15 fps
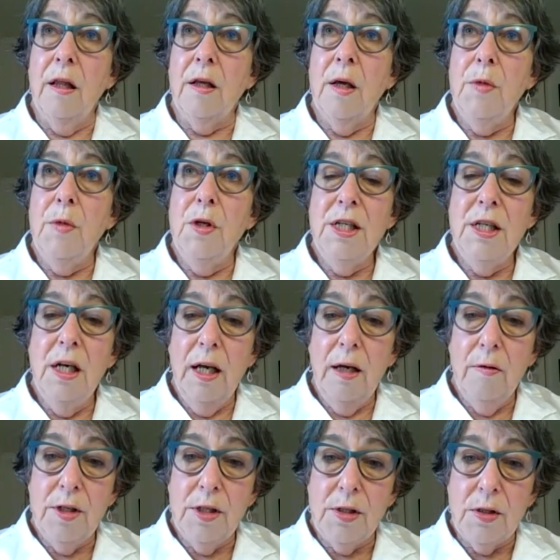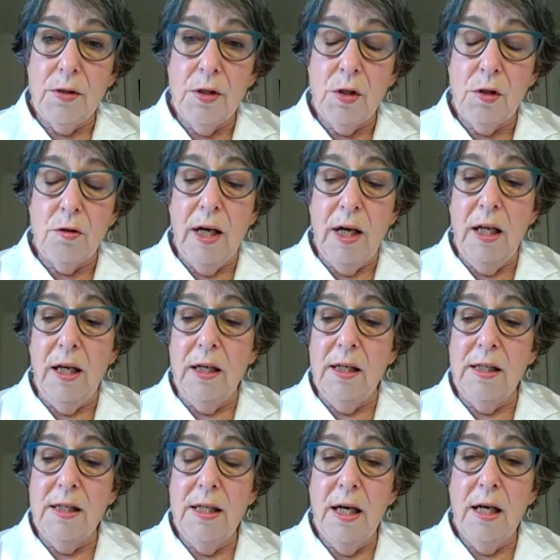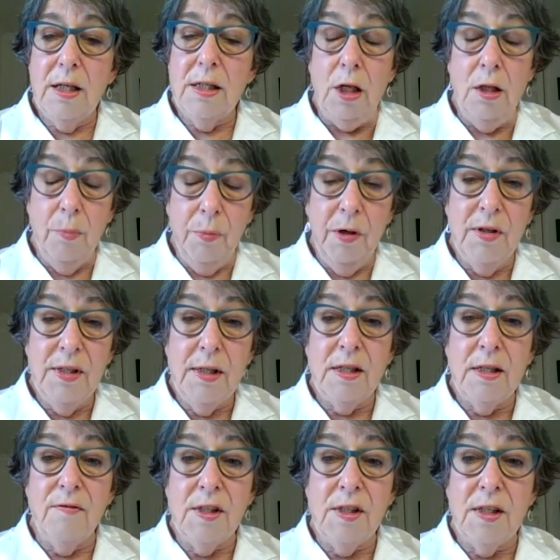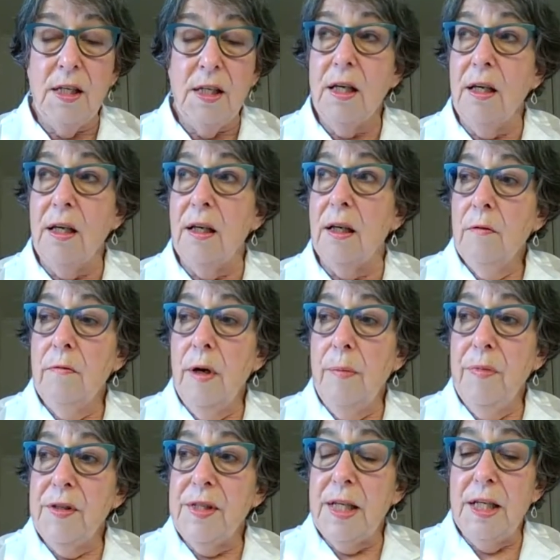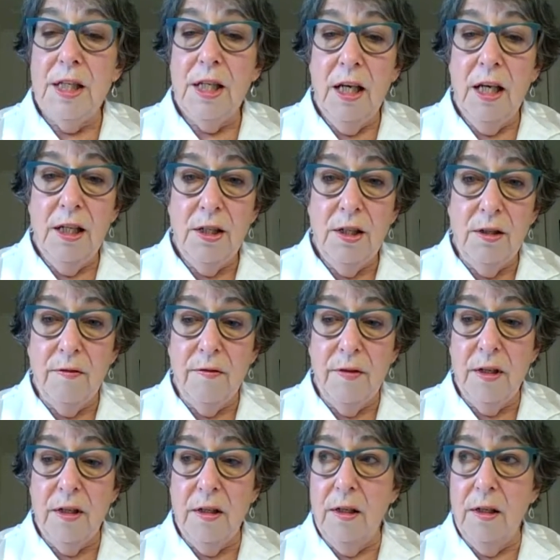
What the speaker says: Community Languages Australia is now in the process of seeking a representation of their